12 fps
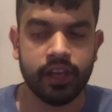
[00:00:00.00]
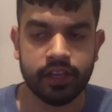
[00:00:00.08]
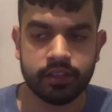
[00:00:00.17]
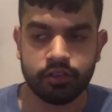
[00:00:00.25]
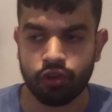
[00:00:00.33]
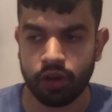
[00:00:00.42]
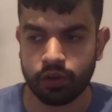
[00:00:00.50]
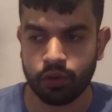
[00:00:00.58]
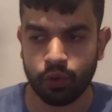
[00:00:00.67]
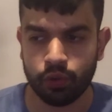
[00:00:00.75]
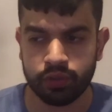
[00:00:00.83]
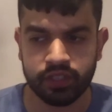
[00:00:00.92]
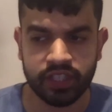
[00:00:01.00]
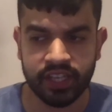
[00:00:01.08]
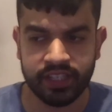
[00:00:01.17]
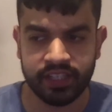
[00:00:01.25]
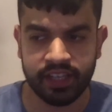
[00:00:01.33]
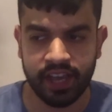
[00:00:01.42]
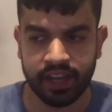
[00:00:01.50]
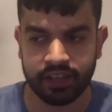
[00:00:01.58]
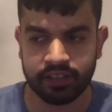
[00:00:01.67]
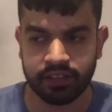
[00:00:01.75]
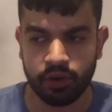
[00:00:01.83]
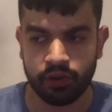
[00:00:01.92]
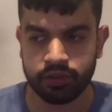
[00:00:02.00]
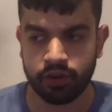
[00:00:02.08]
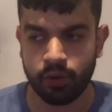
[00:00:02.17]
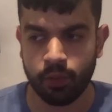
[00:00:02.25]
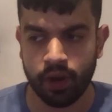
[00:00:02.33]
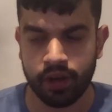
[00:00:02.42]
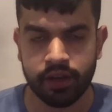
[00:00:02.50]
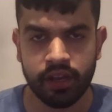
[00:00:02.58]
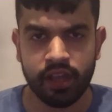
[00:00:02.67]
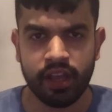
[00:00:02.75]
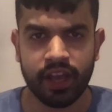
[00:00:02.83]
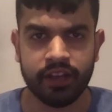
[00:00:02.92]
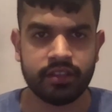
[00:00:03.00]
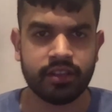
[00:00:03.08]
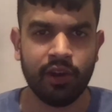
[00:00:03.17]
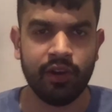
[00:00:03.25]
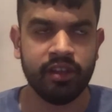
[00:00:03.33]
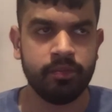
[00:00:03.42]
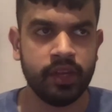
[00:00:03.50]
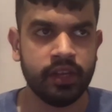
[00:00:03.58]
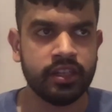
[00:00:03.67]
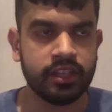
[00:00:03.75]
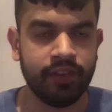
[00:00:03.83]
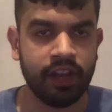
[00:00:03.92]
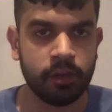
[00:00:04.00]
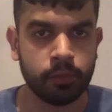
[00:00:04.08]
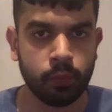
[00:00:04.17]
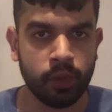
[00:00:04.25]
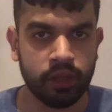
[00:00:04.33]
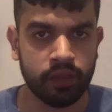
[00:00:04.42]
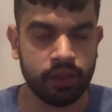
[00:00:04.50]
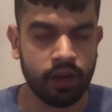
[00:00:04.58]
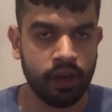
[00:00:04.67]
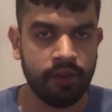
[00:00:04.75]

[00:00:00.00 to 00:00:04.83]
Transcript: is a drug called CTX001 and it's currently being developed with uh,